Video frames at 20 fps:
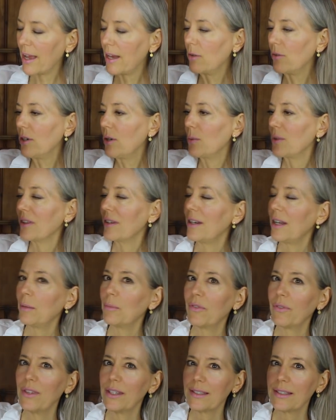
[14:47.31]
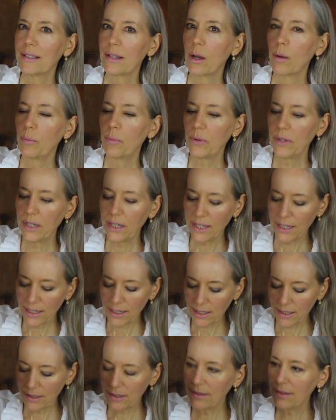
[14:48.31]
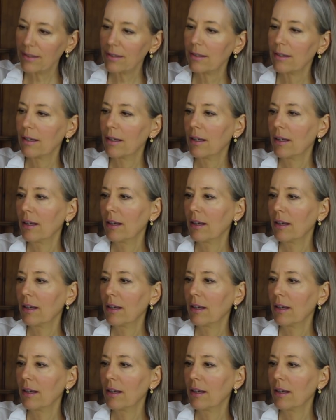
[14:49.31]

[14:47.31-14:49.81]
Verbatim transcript: I don't know what the name of this company is,